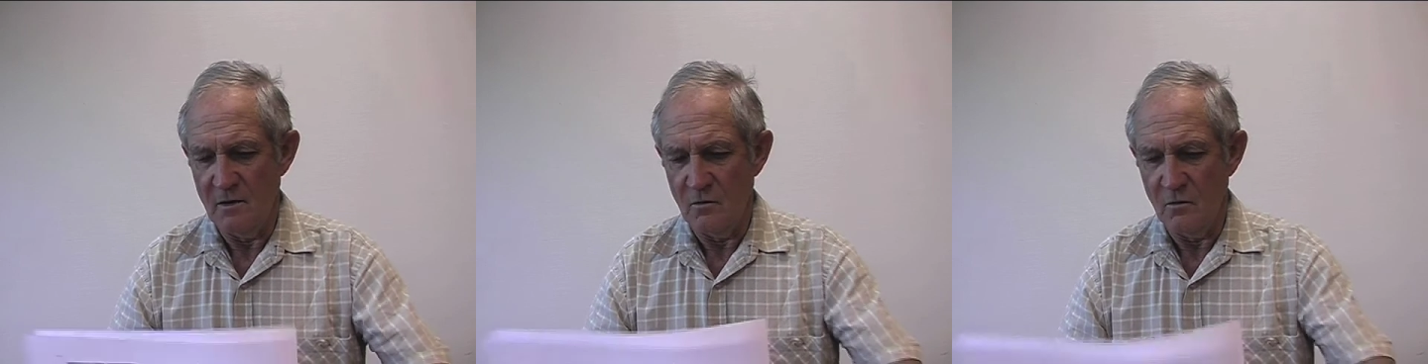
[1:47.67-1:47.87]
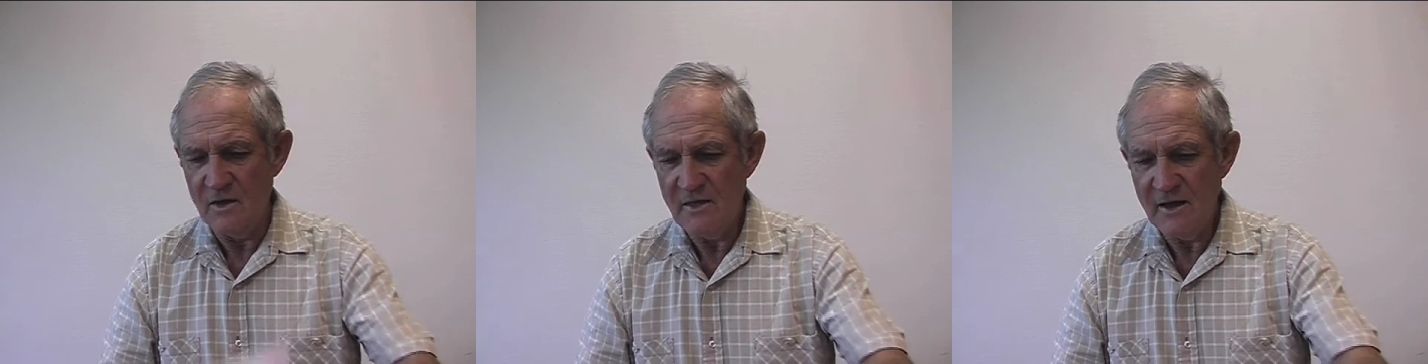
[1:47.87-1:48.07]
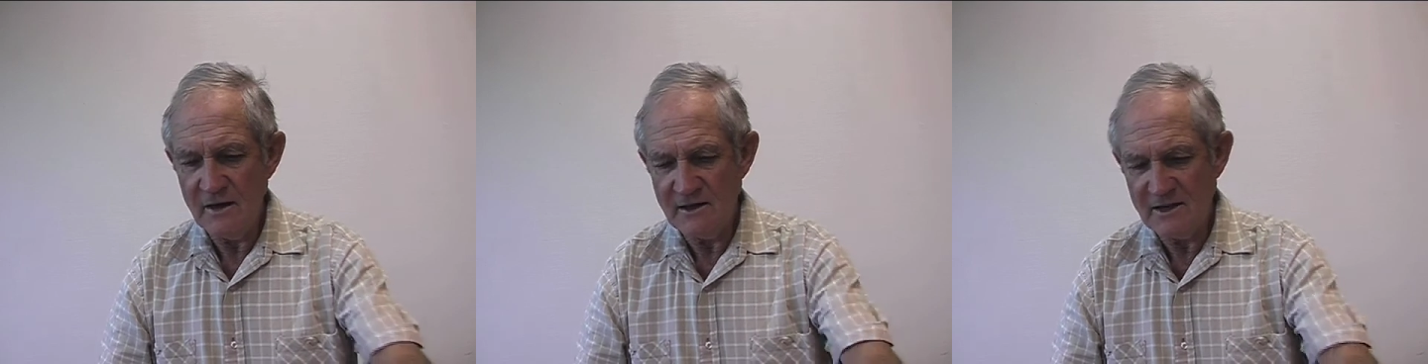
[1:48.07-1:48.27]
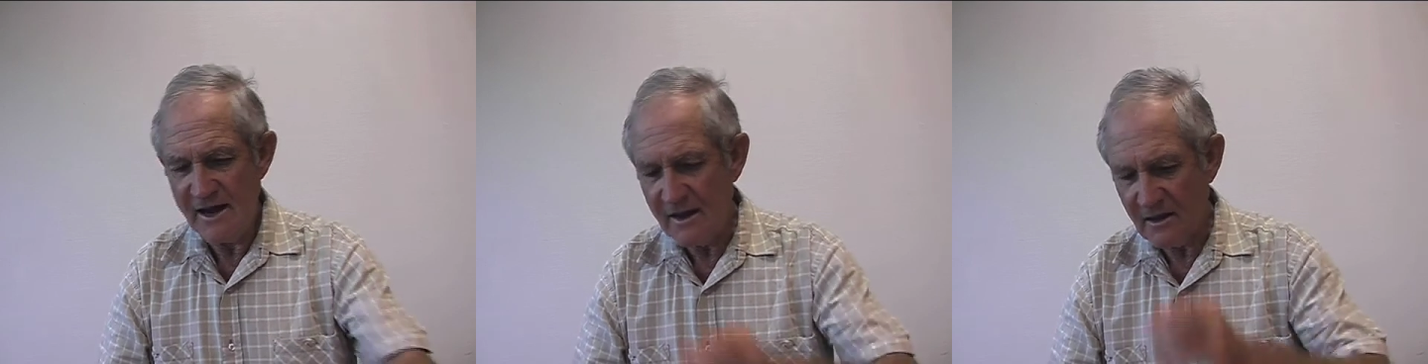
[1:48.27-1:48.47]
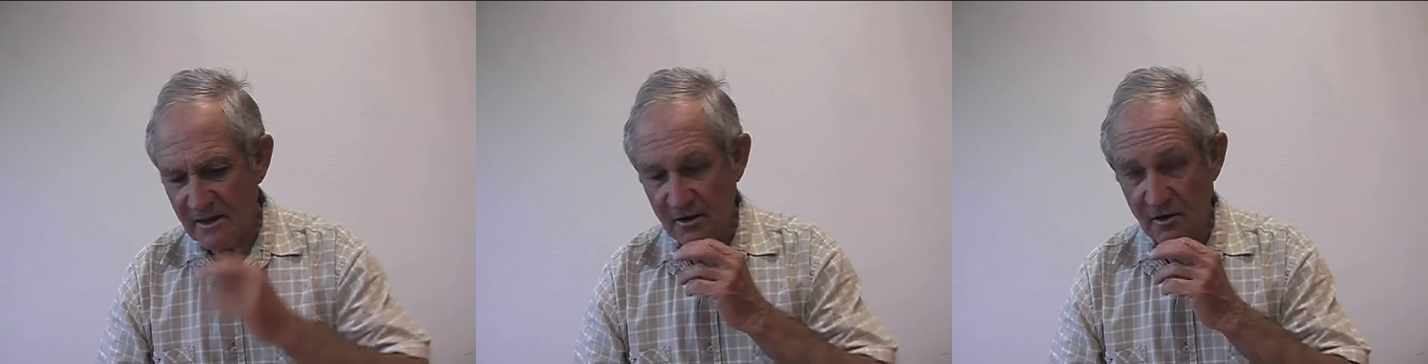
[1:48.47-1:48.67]
We then
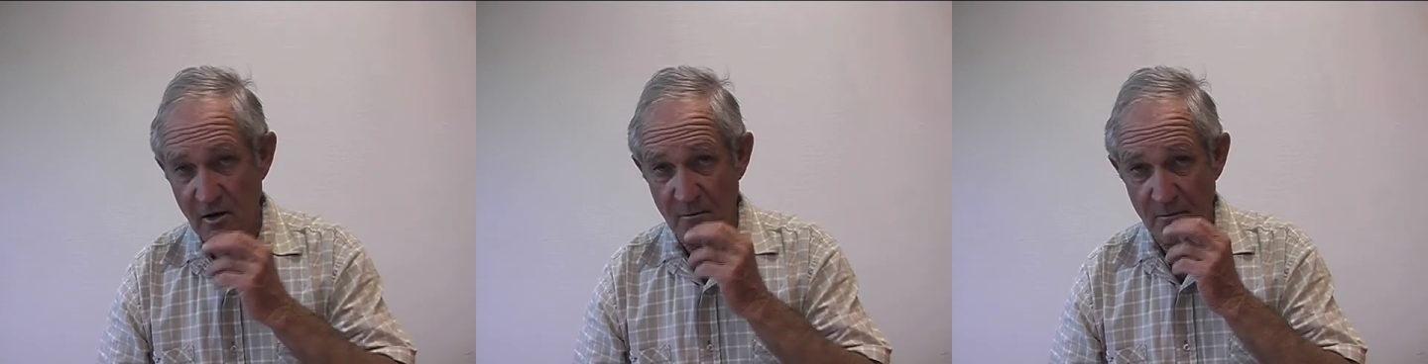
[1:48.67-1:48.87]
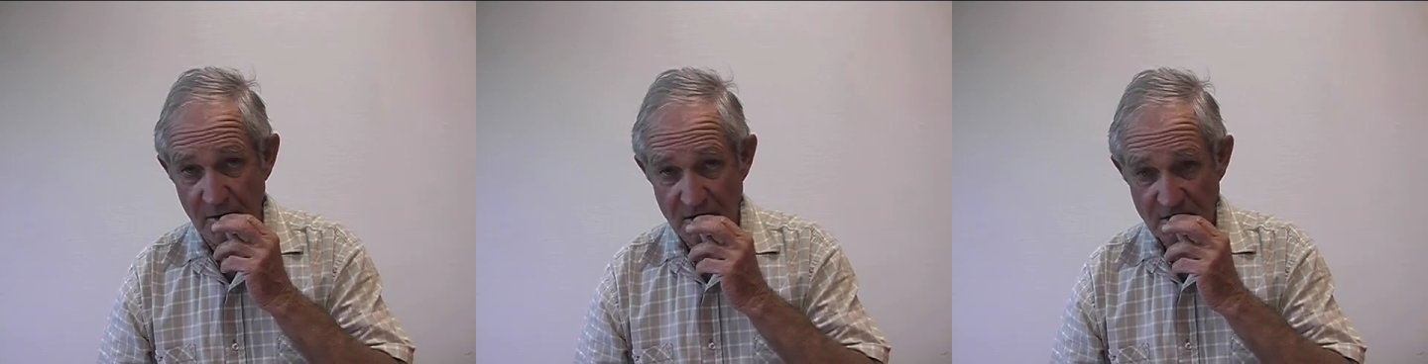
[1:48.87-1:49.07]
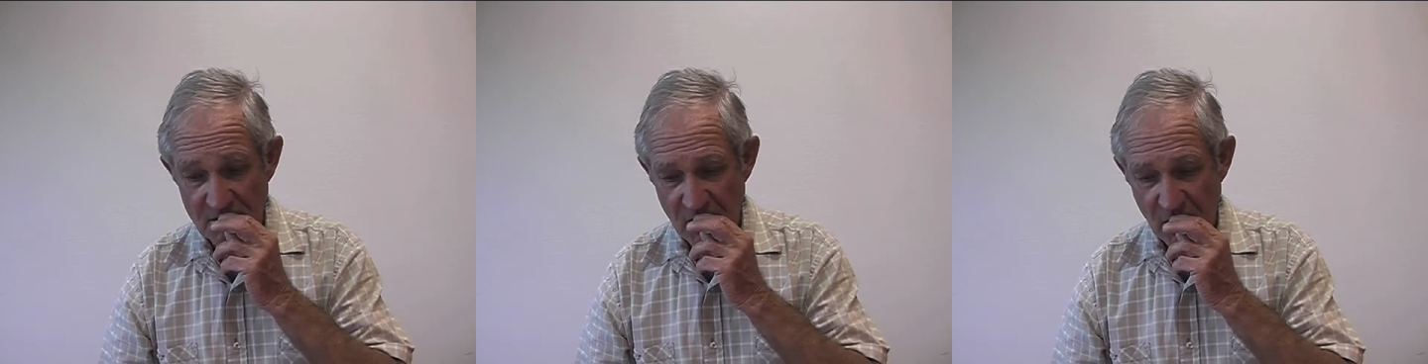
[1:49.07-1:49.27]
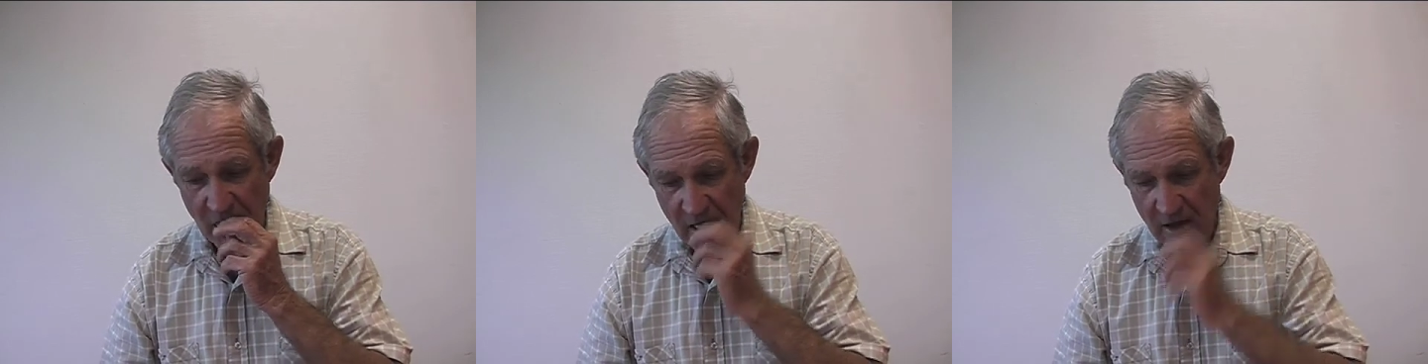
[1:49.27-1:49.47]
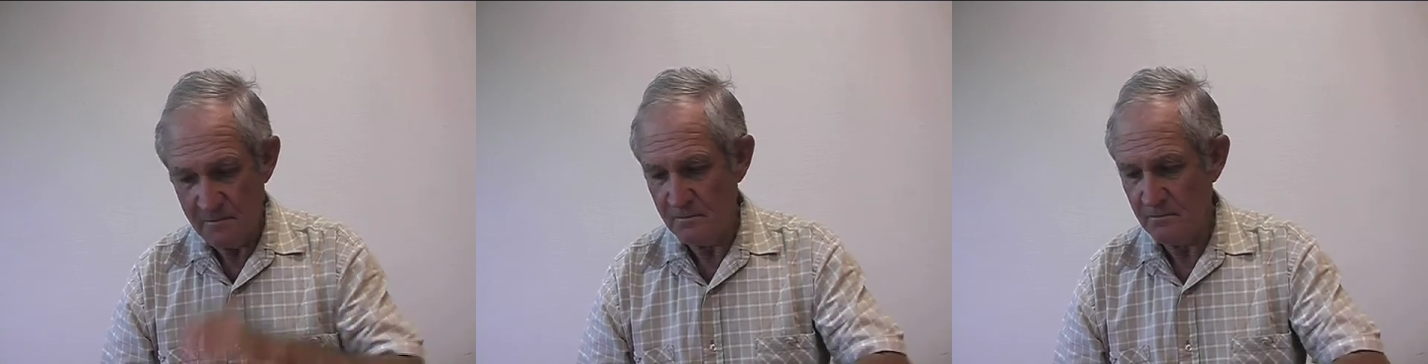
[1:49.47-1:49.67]
take that compost
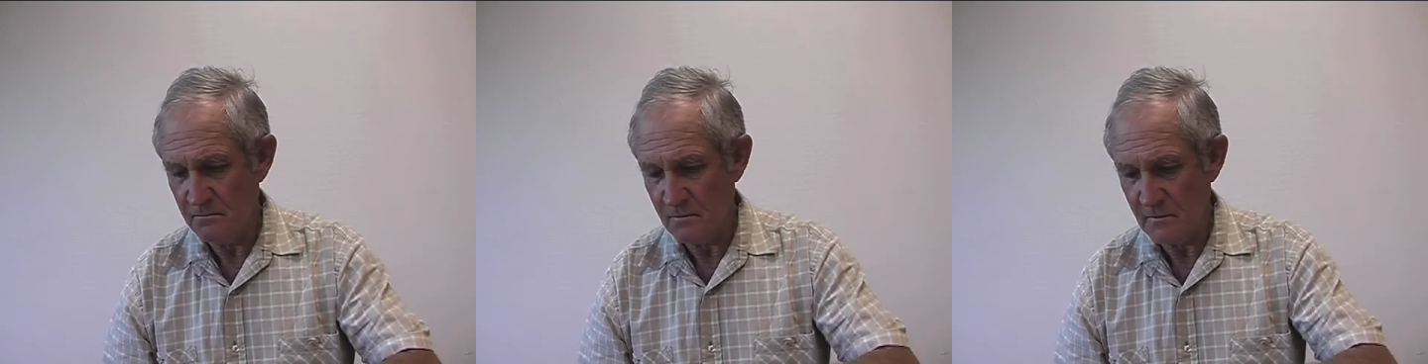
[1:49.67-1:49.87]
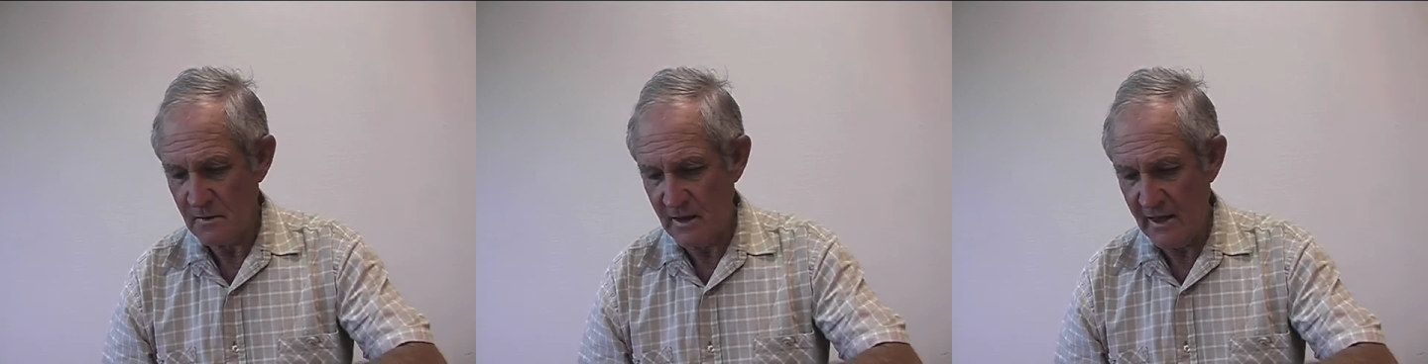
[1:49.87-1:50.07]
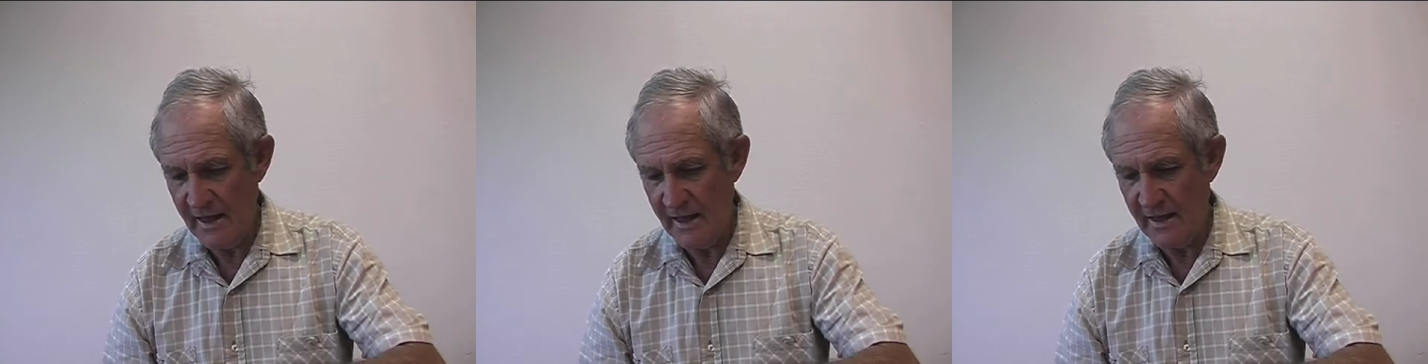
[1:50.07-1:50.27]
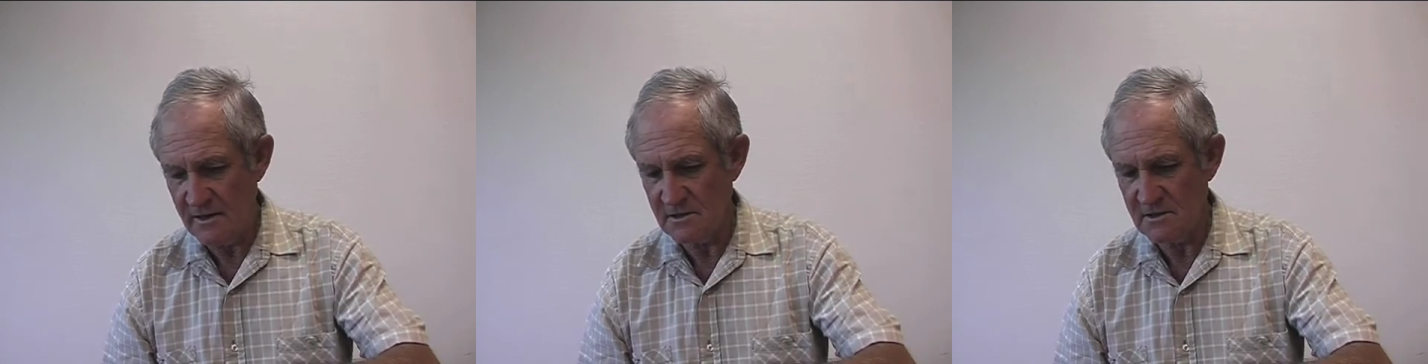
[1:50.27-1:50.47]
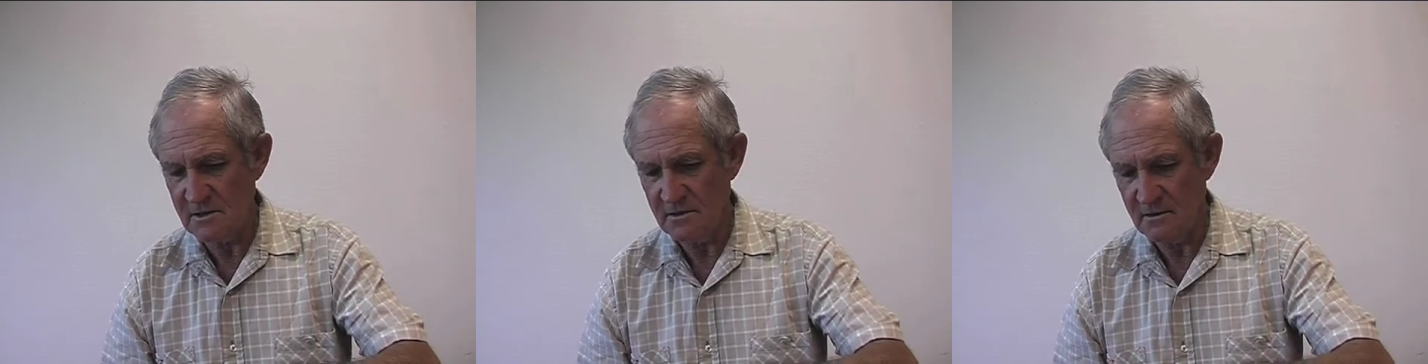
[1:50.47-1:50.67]

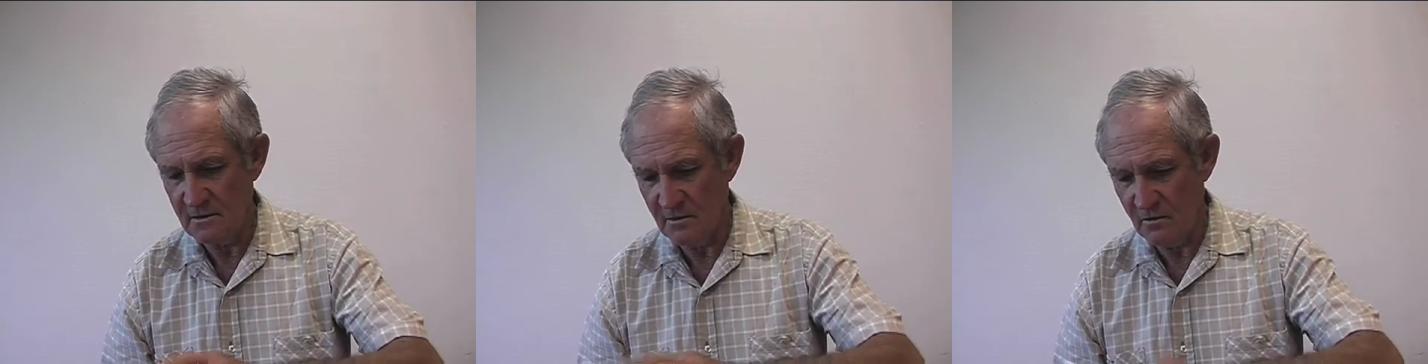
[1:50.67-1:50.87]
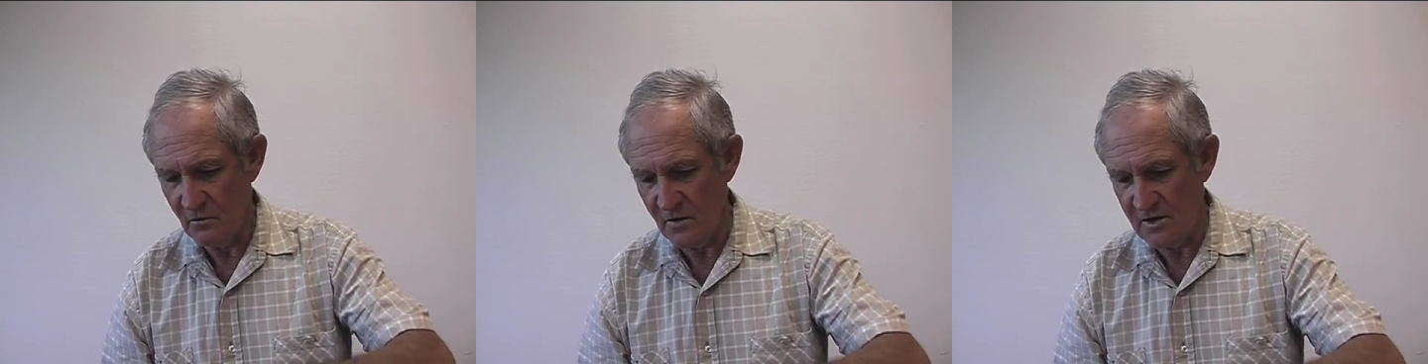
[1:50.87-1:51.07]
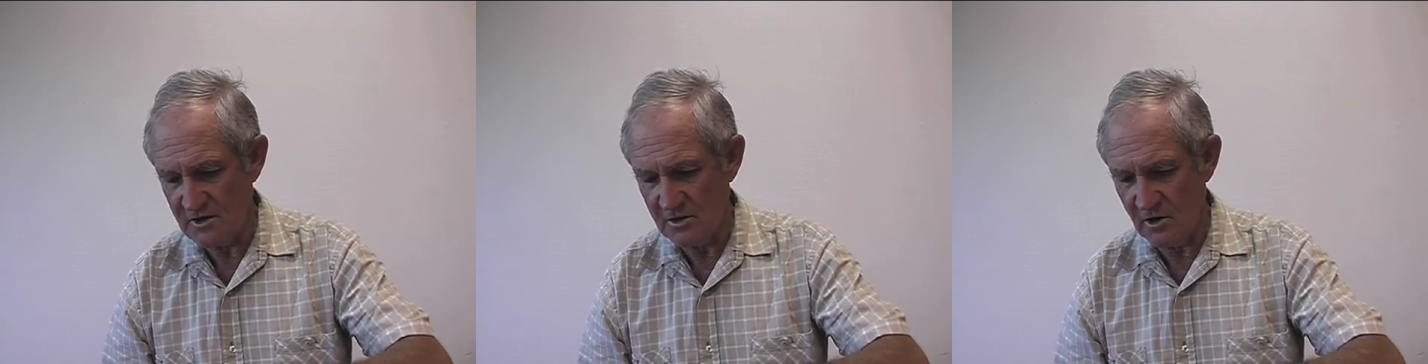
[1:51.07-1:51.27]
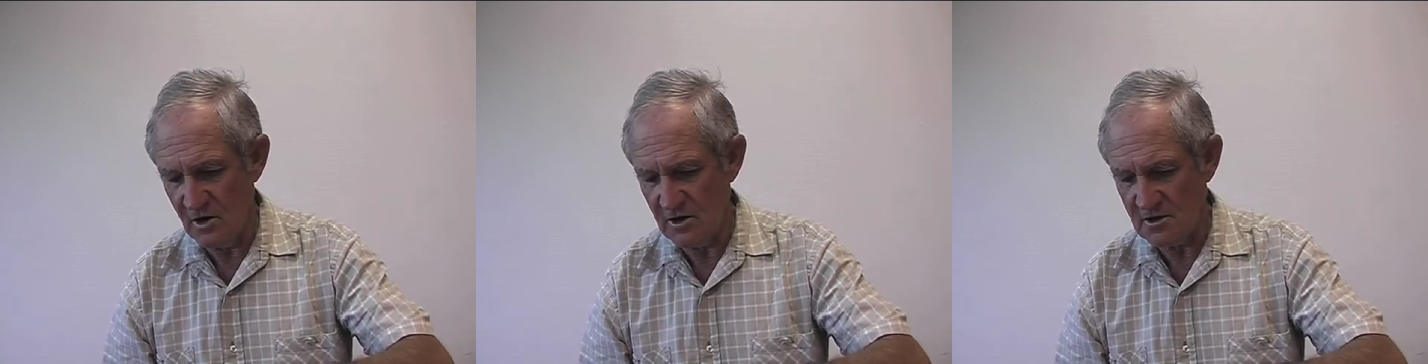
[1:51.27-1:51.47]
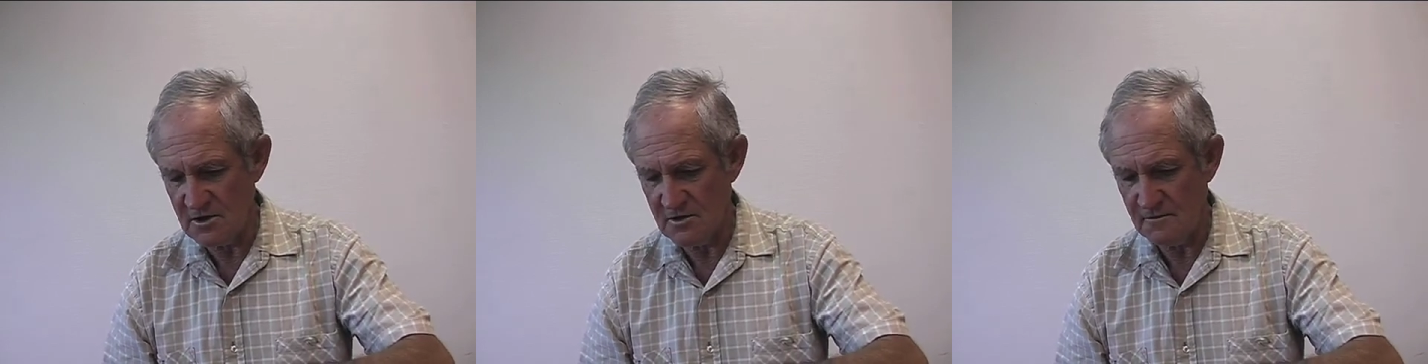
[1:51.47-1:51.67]
and we
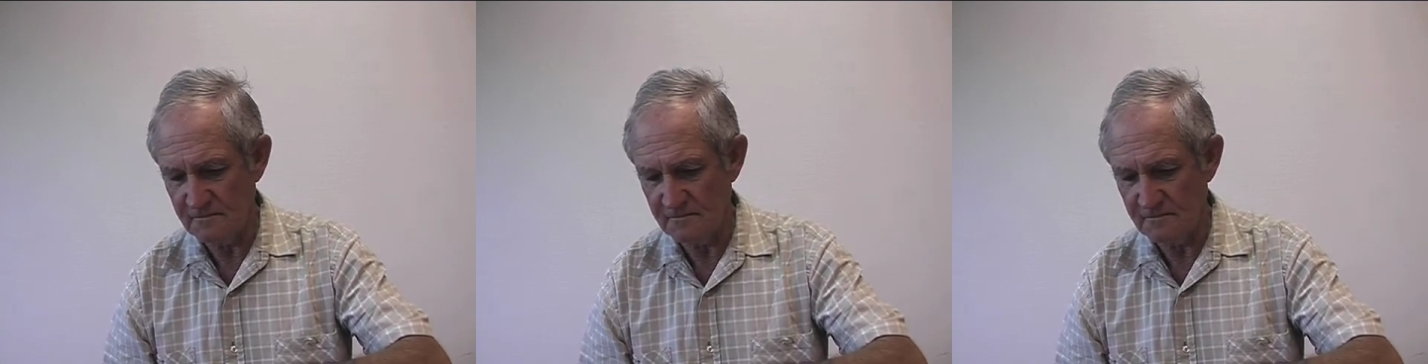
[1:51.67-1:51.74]
start